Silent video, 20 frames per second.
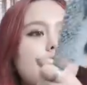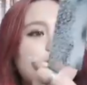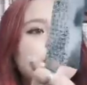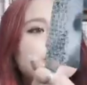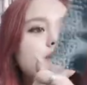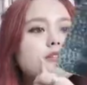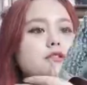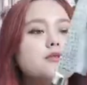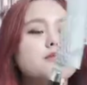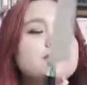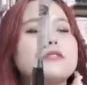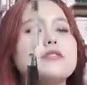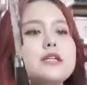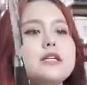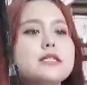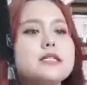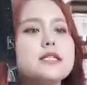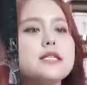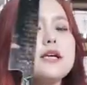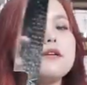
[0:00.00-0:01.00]
So this
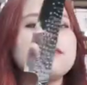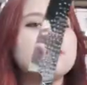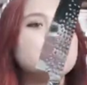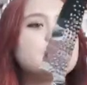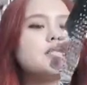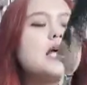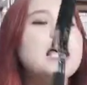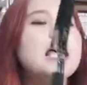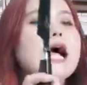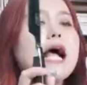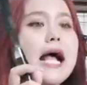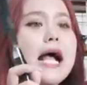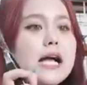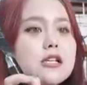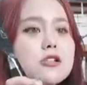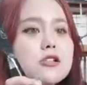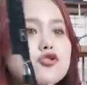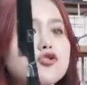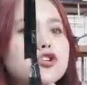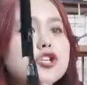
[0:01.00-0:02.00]
give it
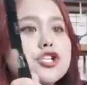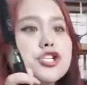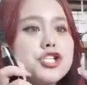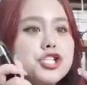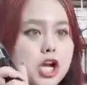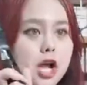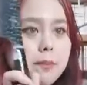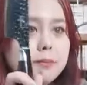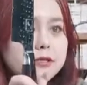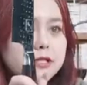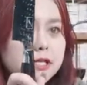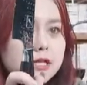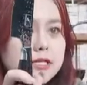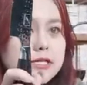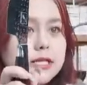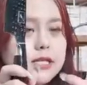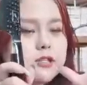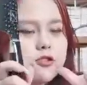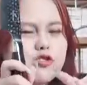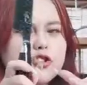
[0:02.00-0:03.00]
extra sharpness,
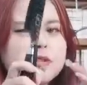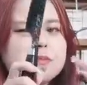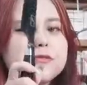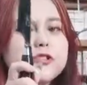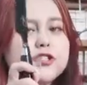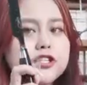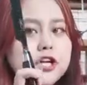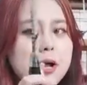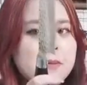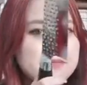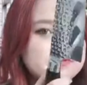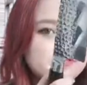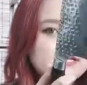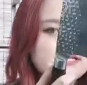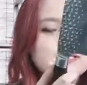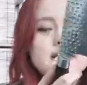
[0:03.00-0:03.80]
extreme sharpness,